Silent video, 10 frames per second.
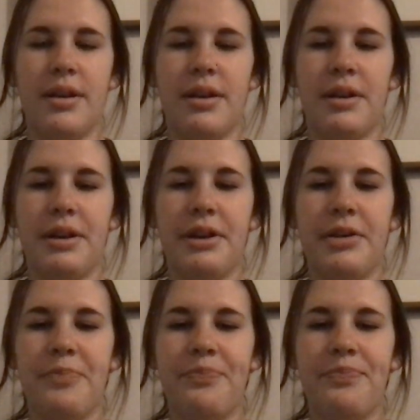
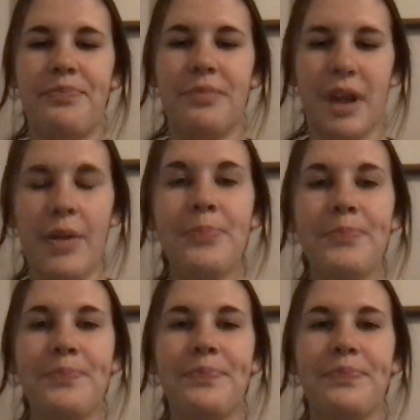Yeah.
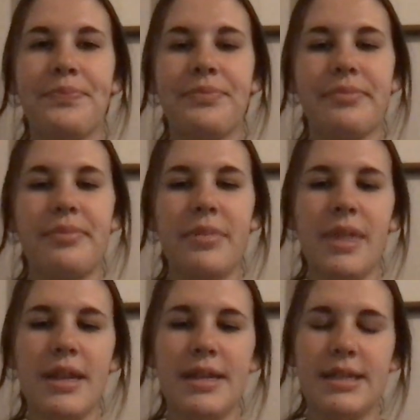
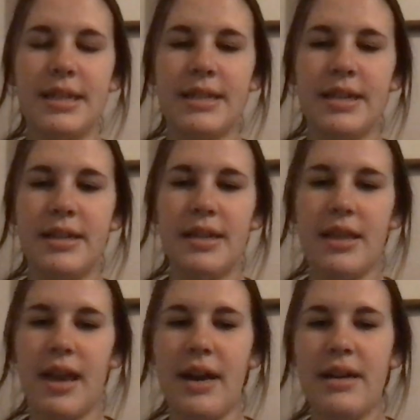So let's get into
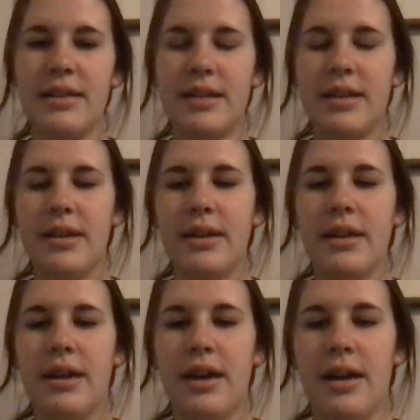that.
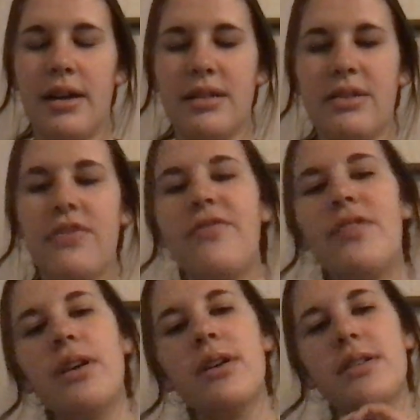So
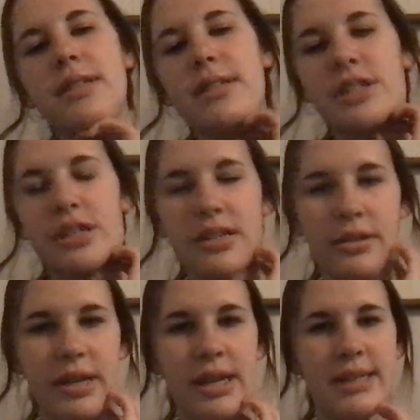first, just
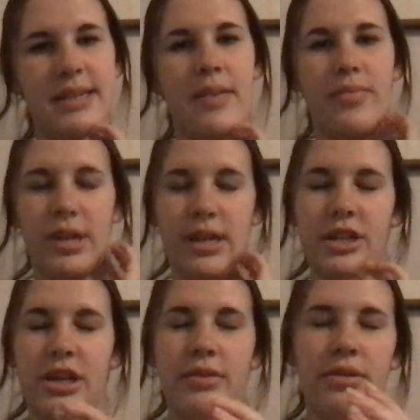looking at sampling
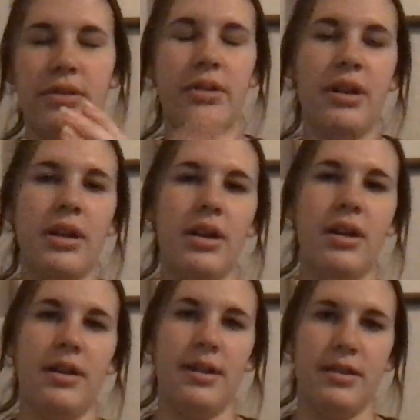in general.
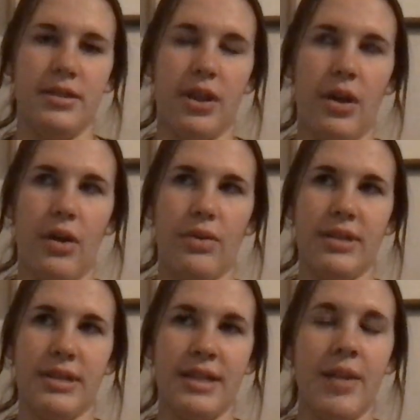So
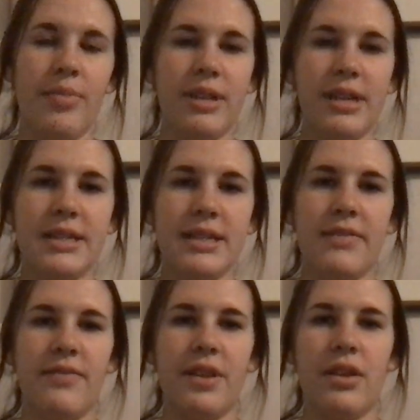sampling is
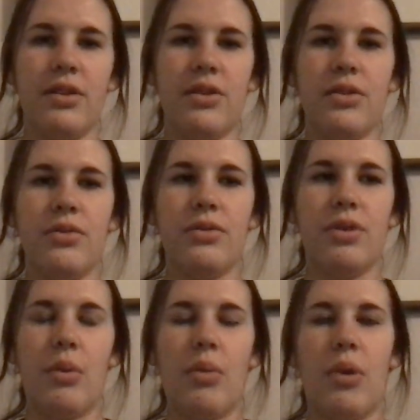if
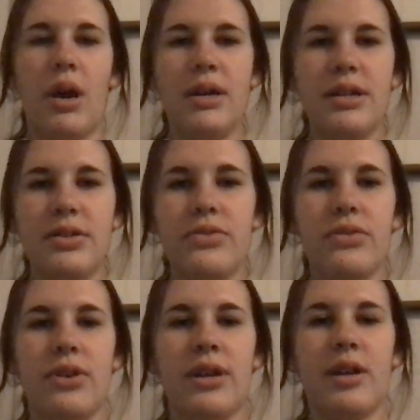you want to
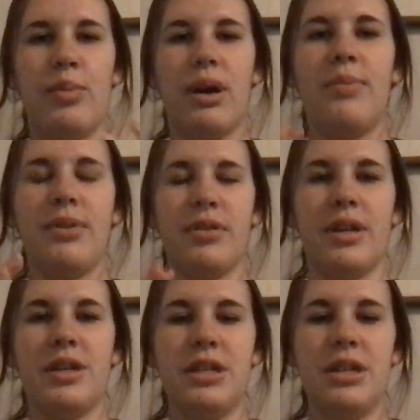look at a
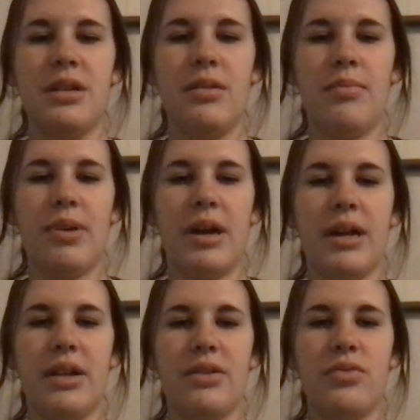population,
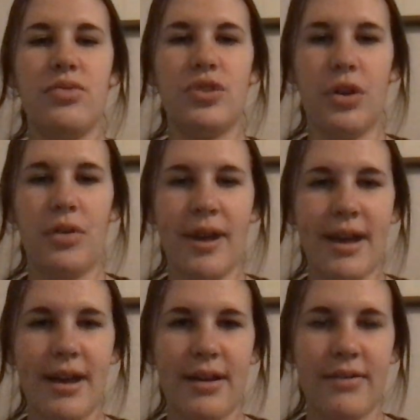but you don't
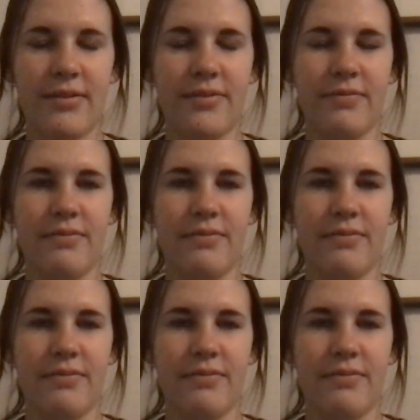have